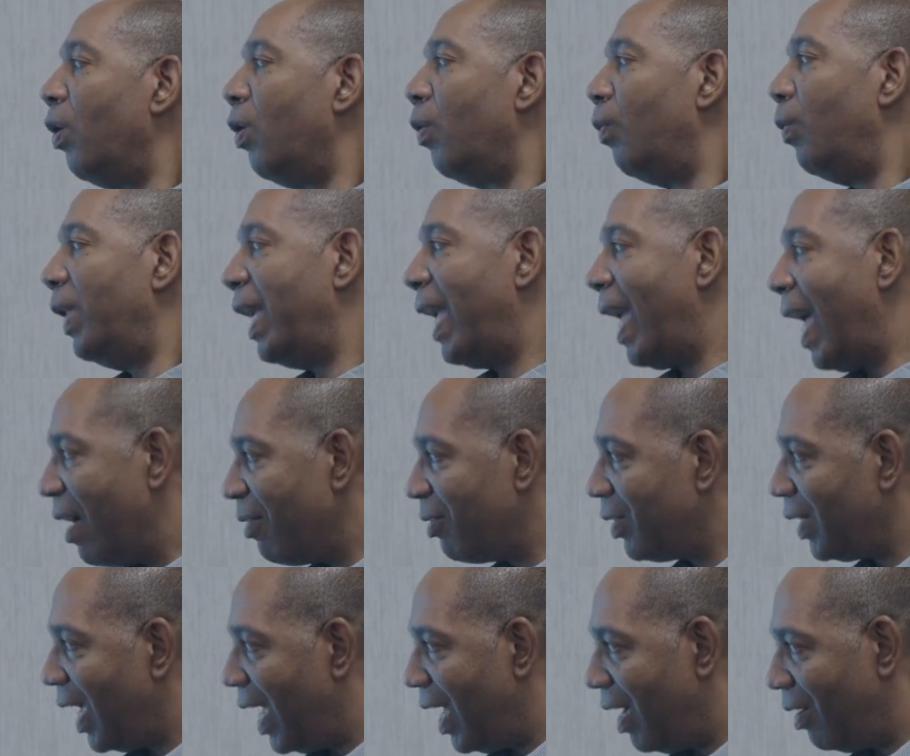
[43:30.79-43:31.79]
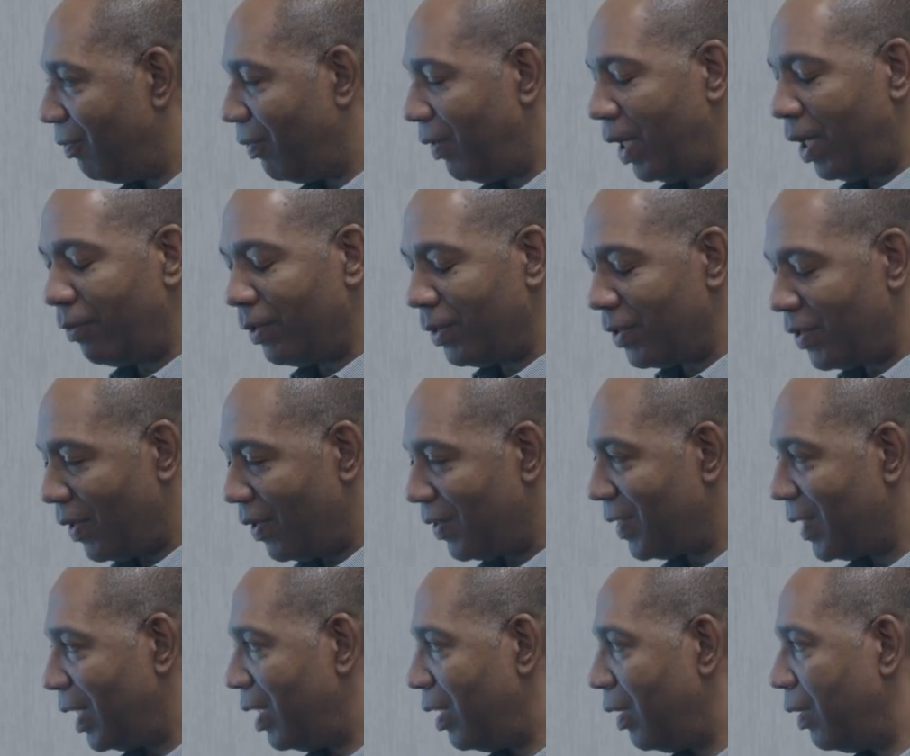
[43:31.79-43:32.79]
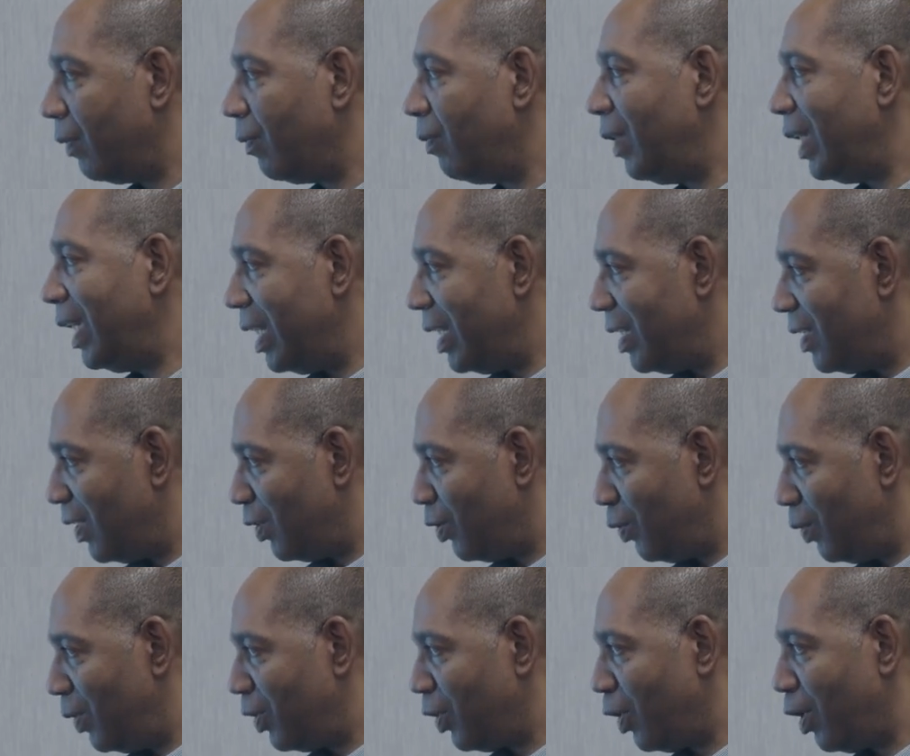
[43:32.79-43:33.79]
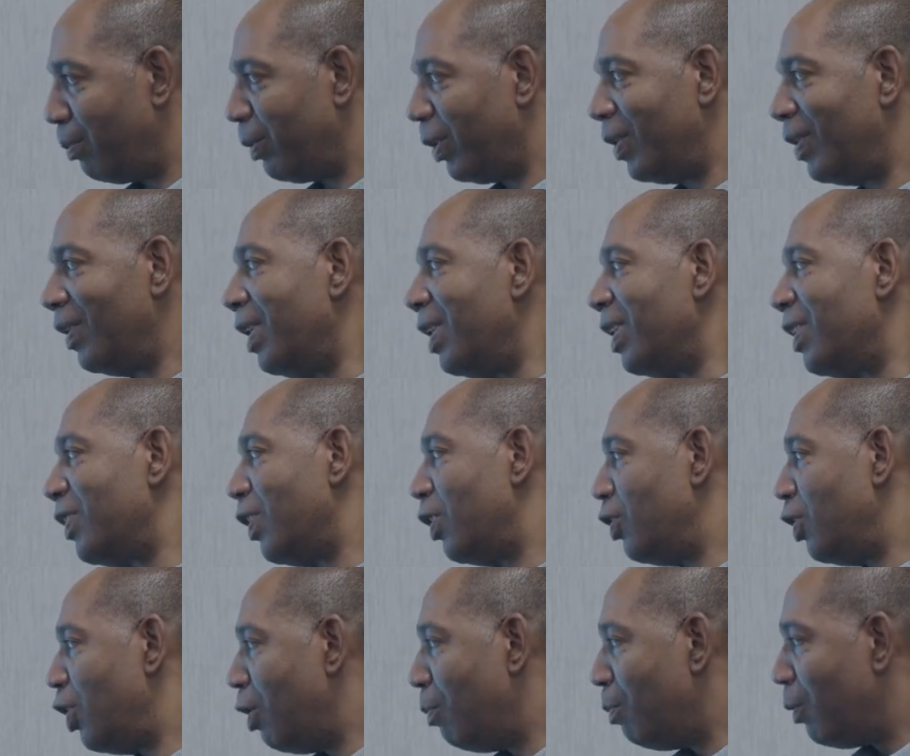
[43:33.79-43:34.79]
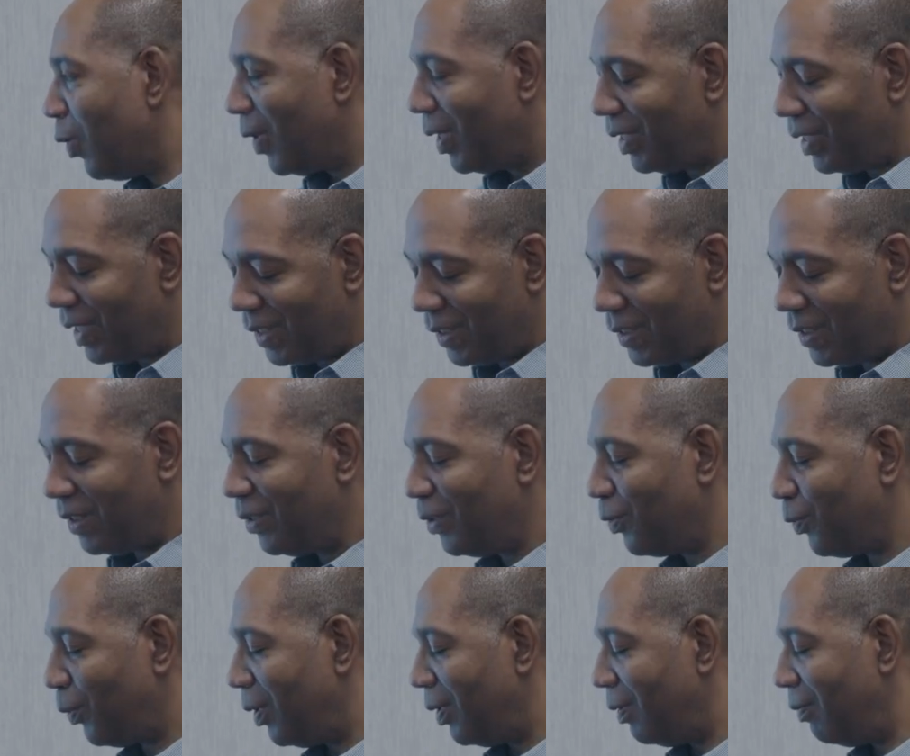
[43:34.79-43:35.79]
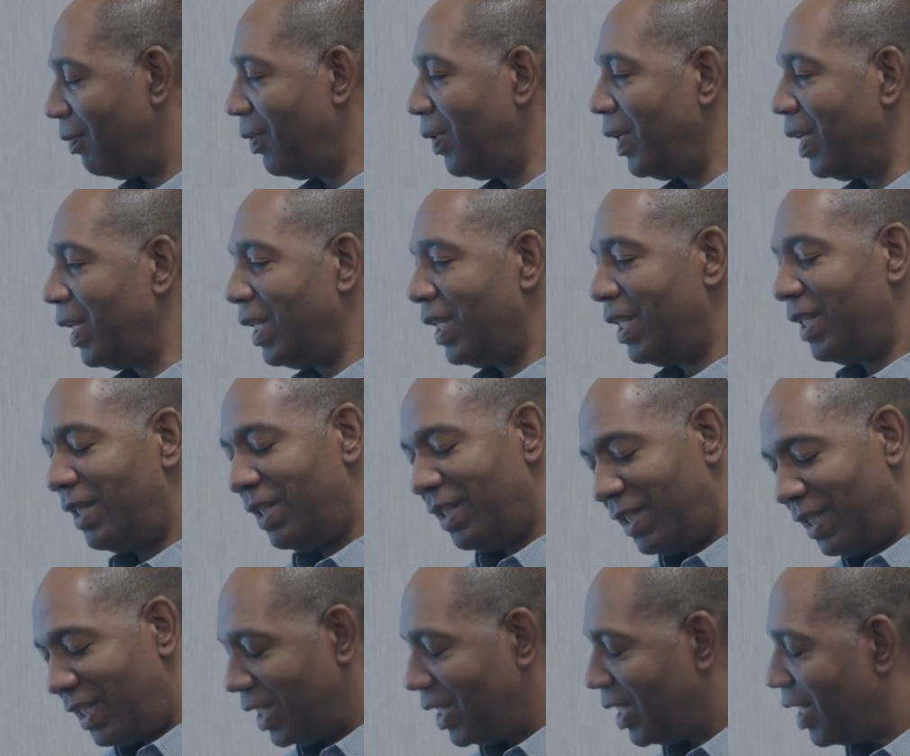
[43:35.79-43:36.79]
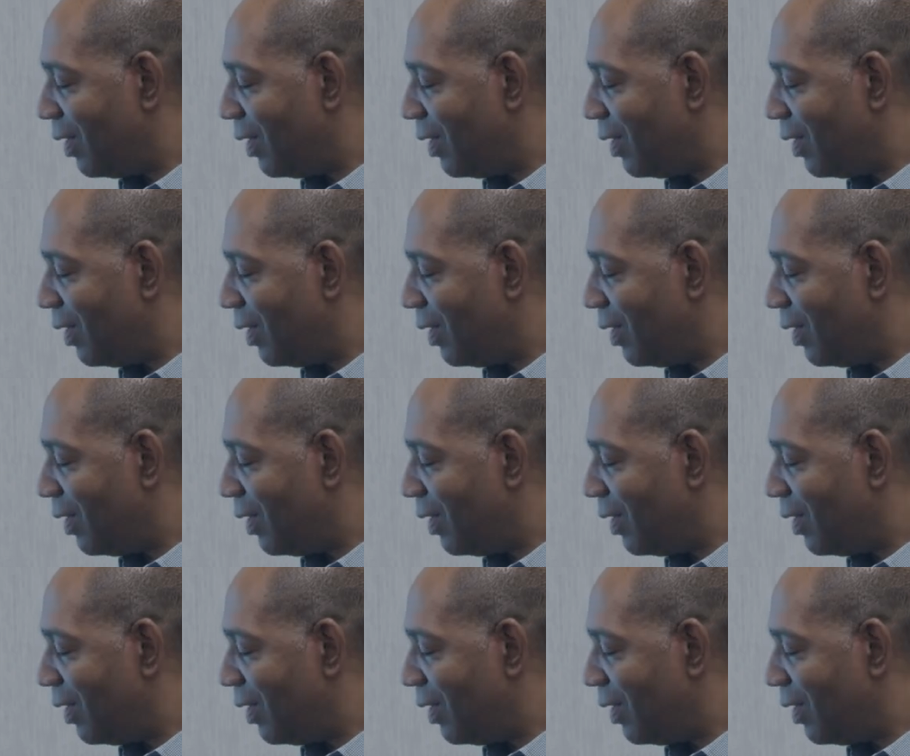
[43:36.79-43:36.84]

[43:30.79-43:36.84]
We have to have results that are easy to interpret. So no more of this sort of C.